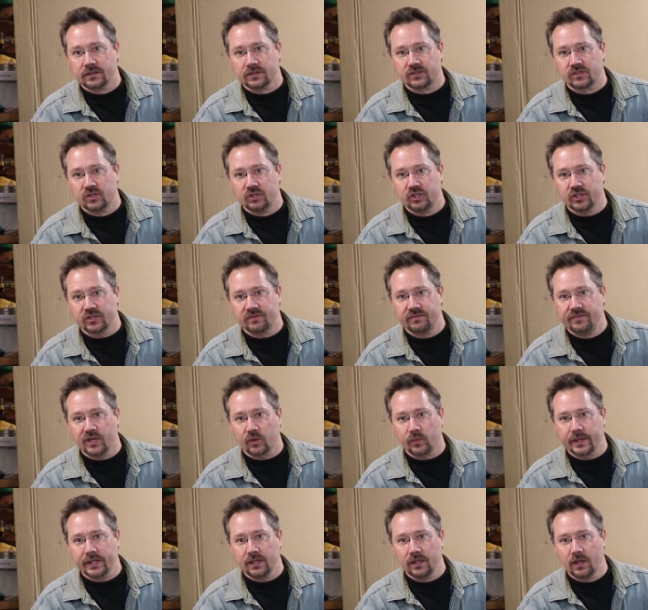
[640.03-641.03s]
So just
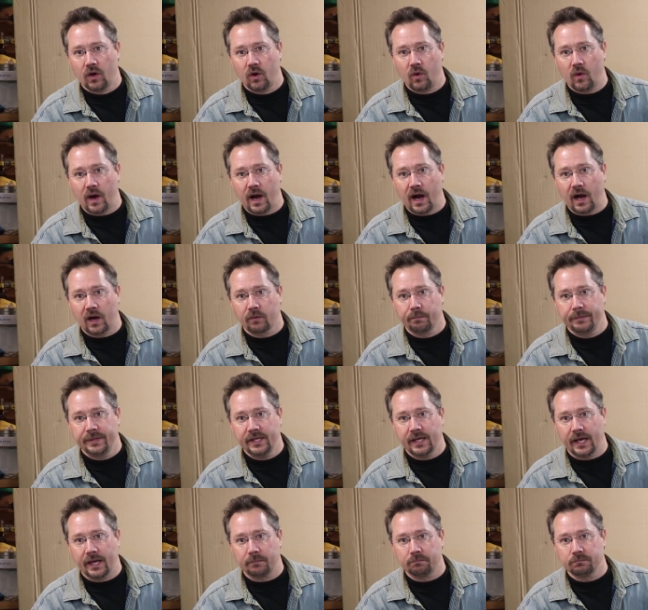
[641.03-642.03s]
very low
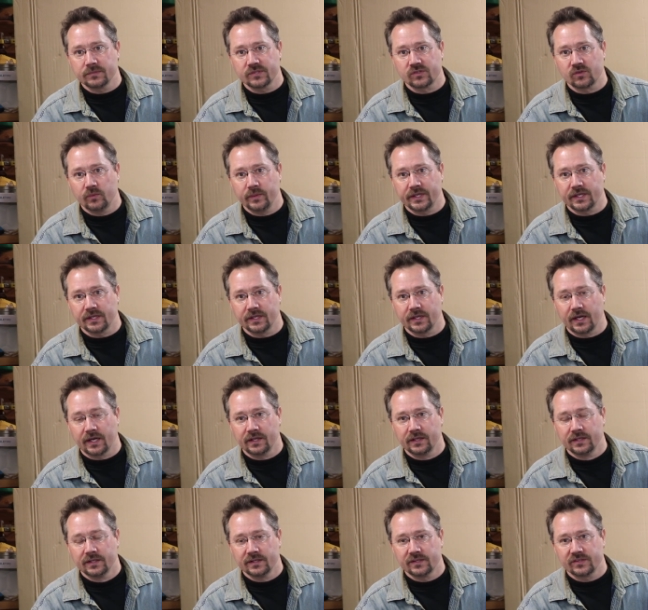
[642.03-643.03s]
RPM, so we can
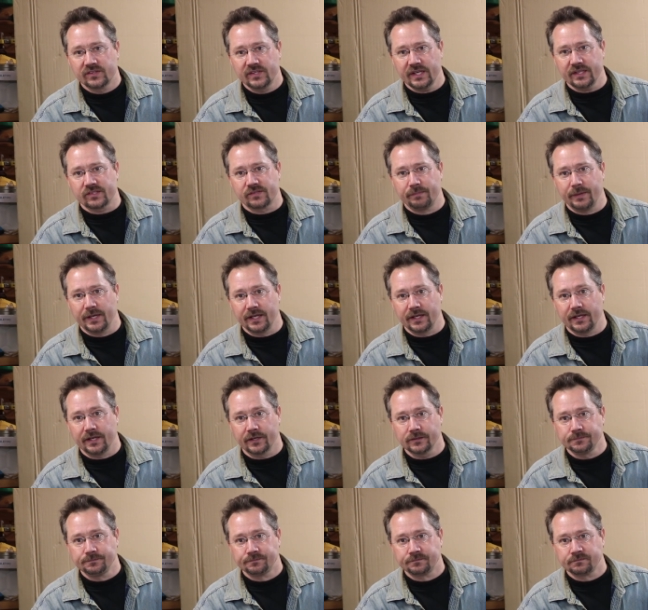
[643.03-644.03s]
see it spinning
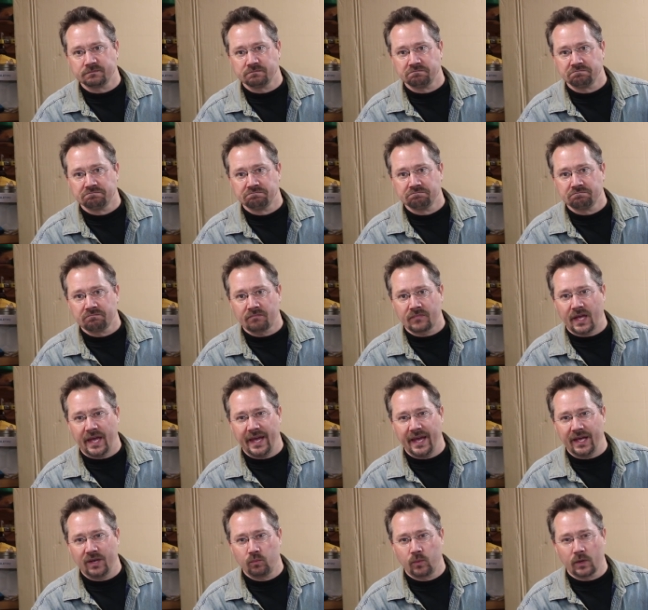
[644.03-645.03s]
here.
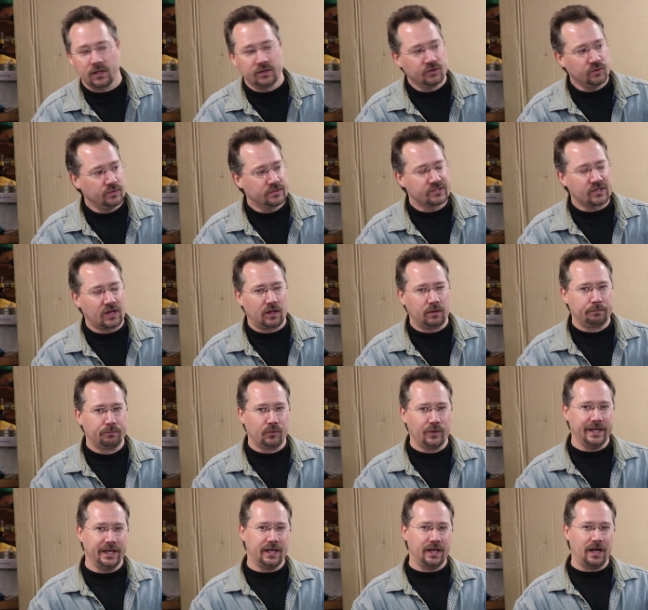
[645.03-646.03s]
And what I'll do is I'll
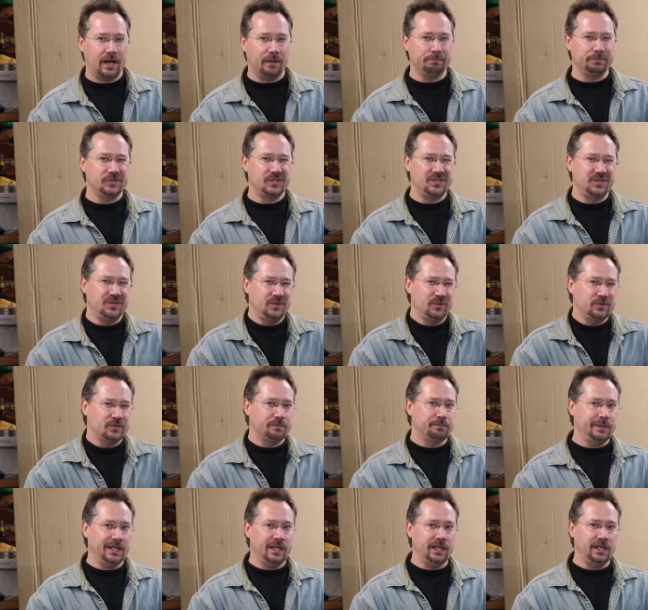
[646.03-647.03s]
bring it up to
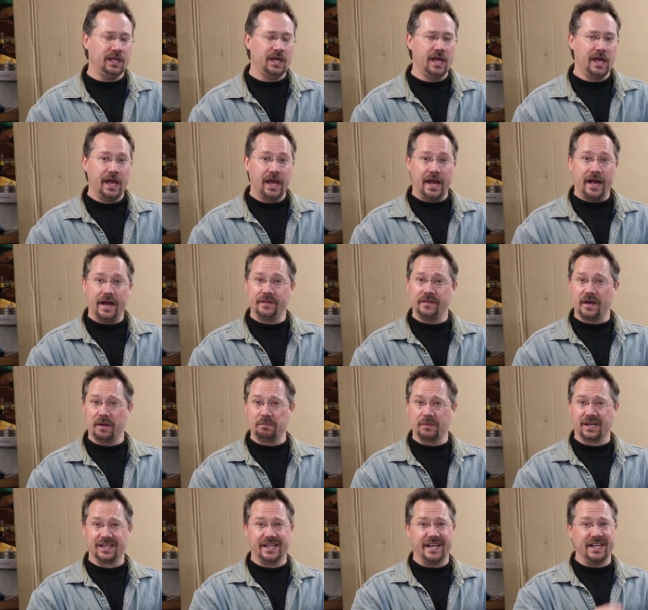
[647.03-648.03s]
speed, and then I'm
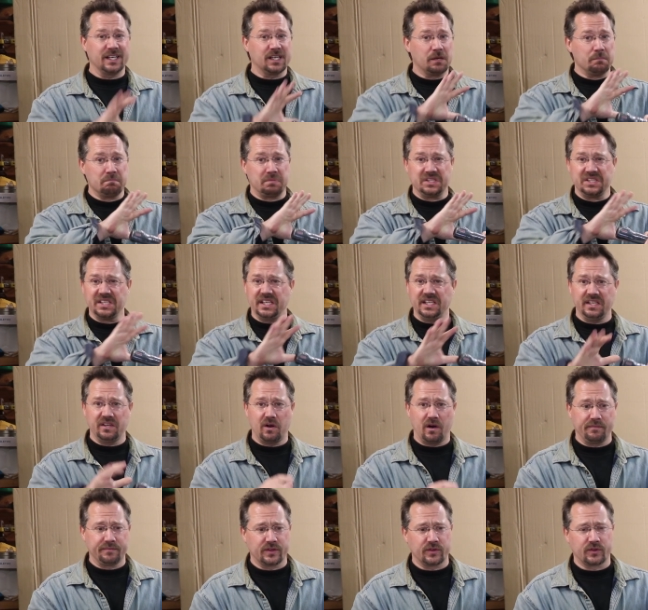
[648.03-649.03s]
gonna let completely
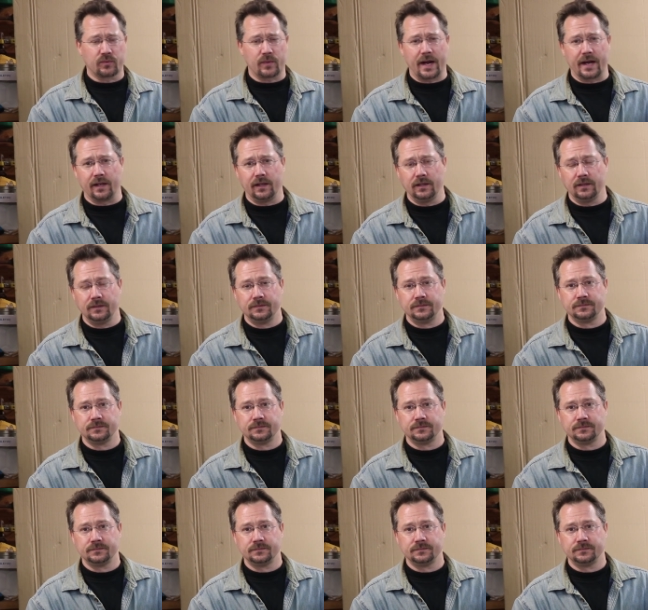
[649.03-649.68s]
off the throttle.